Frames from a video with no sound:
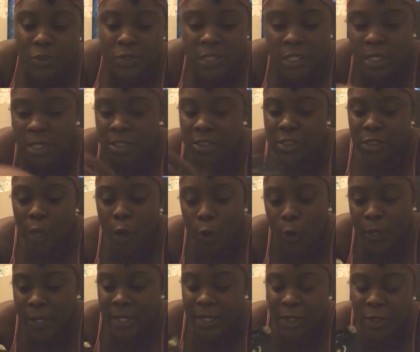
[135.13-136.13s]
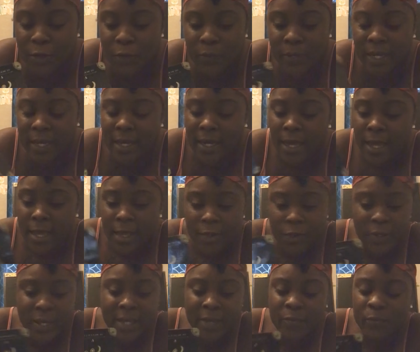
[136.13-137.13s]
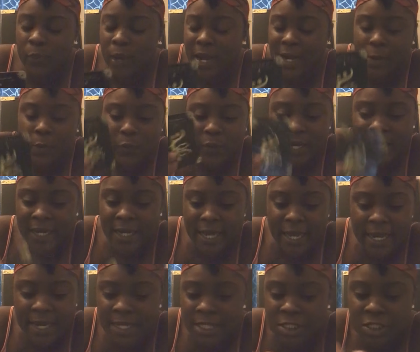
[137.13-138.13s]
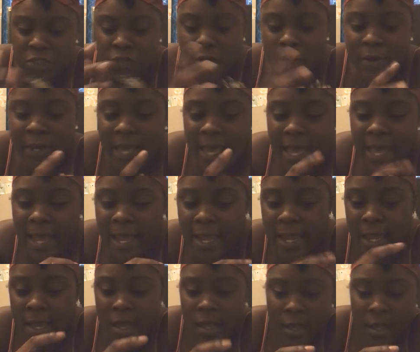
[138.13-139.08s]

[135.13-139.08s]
to console and you when they probably really needed you okay